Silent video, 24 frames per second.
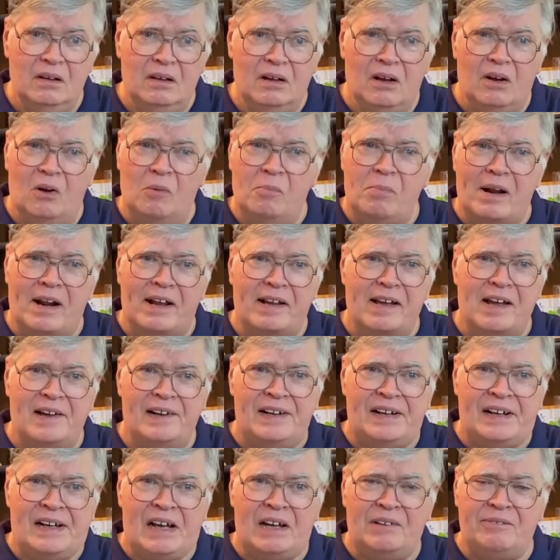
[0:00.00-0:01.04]
"Oh, but I gotta
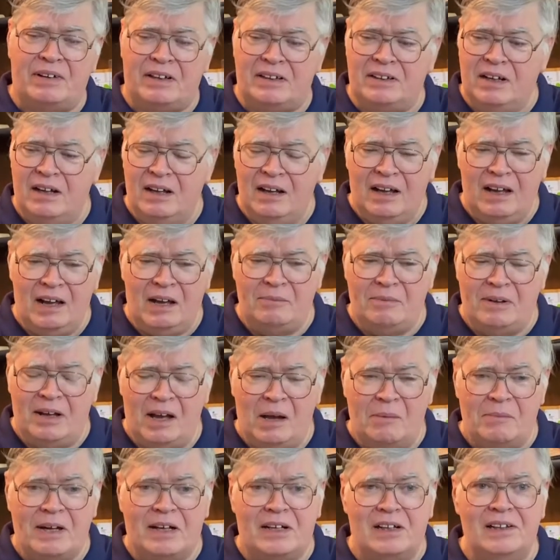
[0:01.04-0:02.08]
have it.
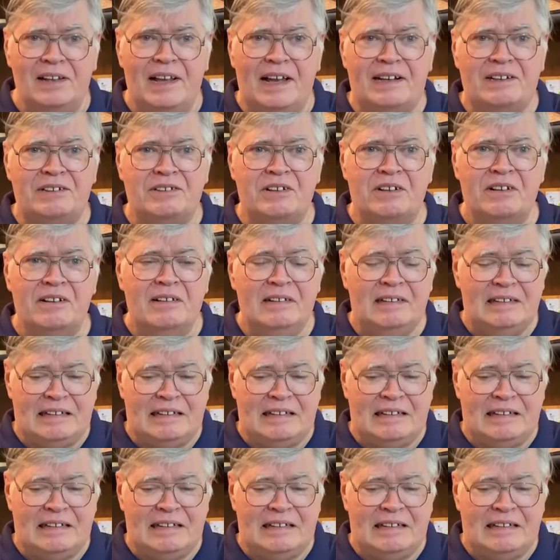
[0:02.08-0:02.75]
I'm a collector.